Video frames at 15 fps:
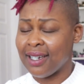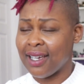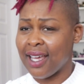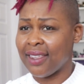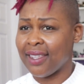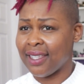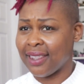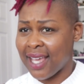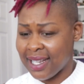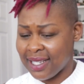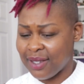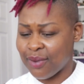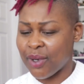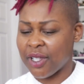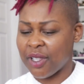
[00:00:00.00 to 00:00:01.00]
I think
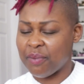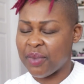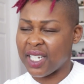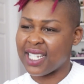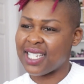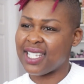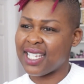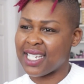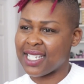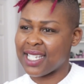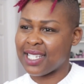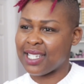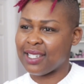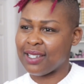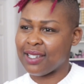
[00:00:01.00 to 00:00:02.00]
that's one of the biggest things
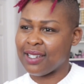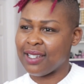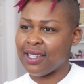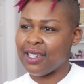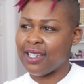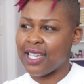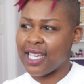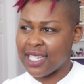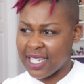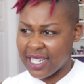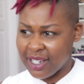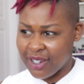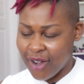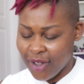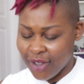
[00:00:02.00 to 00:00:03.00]
is
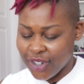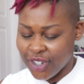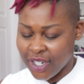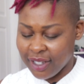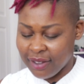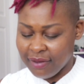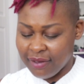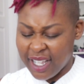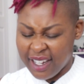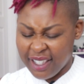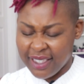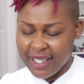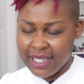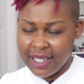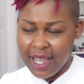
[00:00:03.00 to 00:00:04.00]
acknowledging, letting
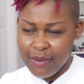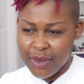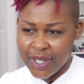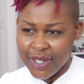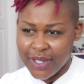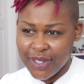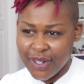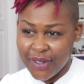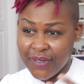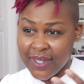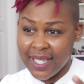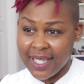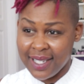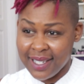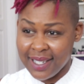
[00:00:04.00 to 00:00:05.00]
things come to the
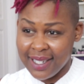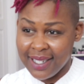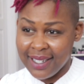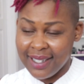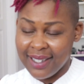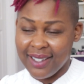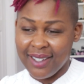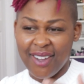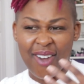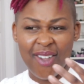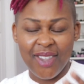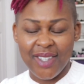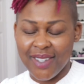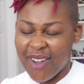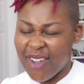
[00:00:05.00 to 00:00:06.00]
surface, all
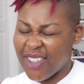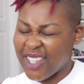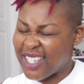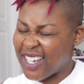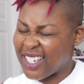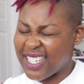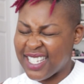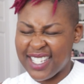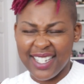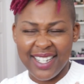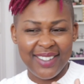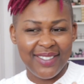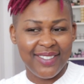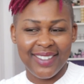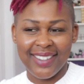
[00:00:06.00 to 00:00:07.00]
the yucky
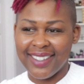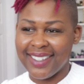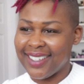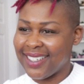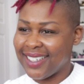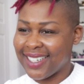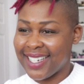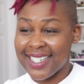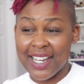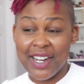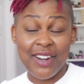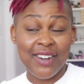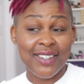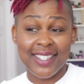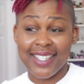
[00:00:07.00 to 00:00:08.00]
stuff. Because it
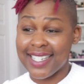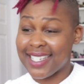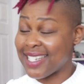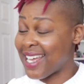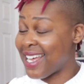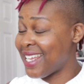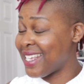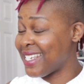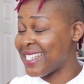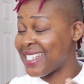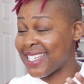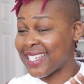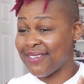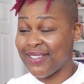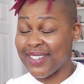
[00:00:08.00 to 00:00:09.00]
hurts, it's not
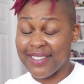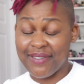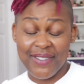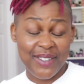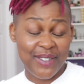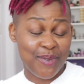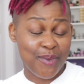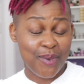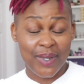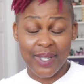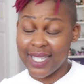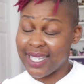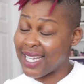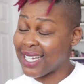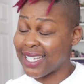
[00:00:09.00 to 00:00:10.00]
easy, it feels
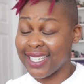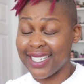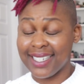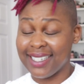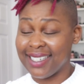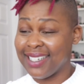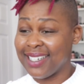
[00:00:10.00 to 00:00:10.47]
really yucky.